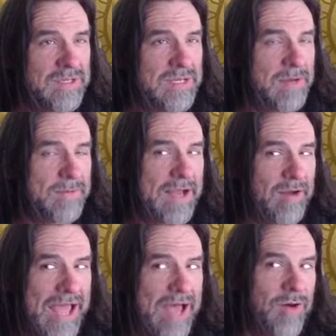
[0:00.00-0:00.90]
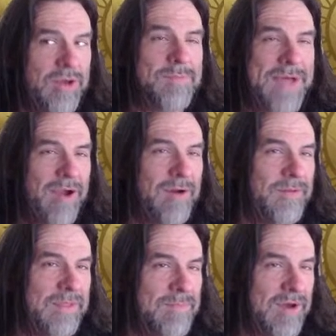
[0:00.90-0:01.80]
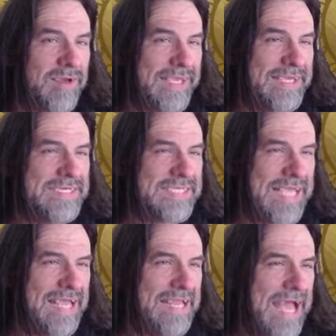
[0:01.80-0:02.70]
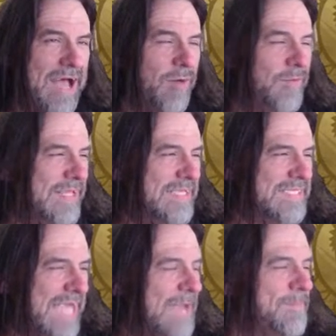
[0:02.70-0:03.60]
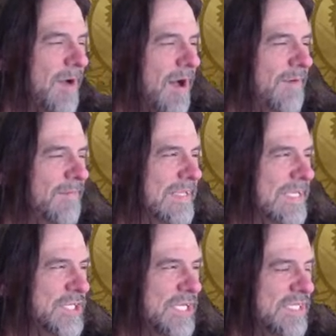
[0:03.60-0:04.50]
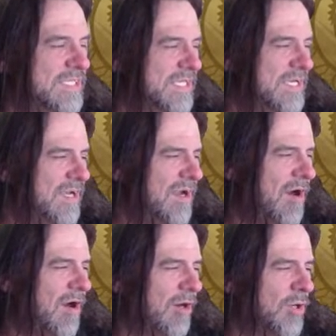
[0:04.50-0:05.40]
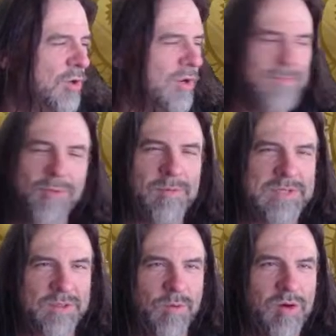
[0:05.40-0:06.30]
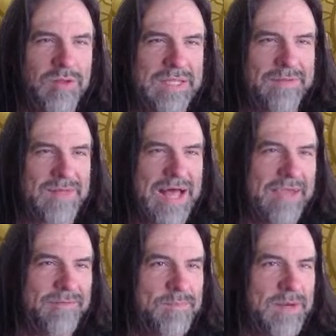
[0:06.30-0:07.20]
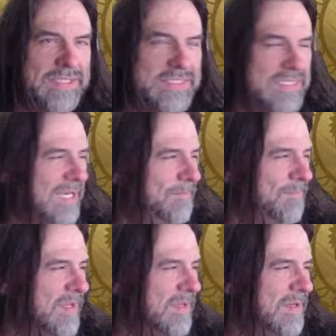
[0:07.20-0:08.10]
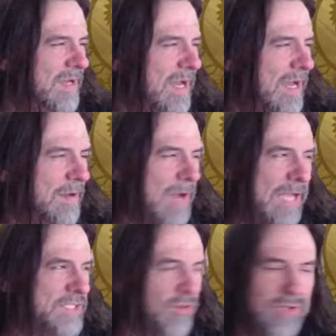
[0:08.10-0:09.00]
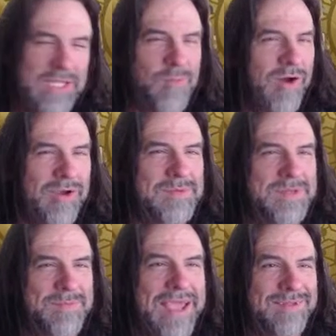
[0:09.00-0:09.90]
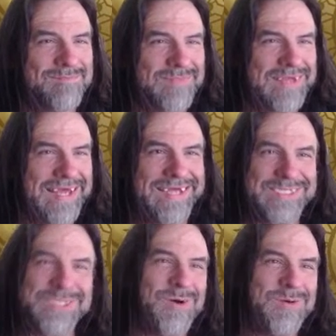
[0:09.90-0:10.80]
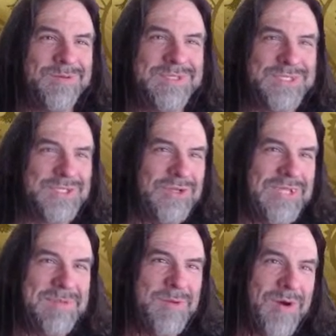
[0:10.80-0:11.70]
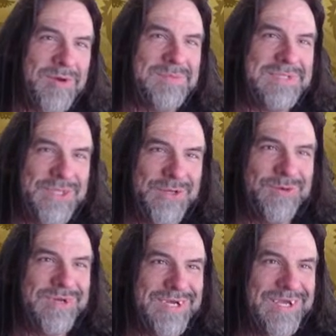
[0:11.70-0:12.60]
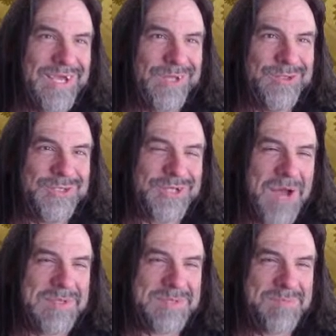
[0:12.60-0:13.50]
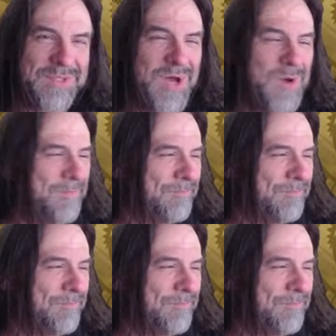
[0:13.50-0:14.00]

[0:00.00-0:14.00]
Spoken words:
about how underpowered the monk is and how these type of additions are good improvements of quality of life. But I certainly welcome debate, so certainly be welcome to include your comments below.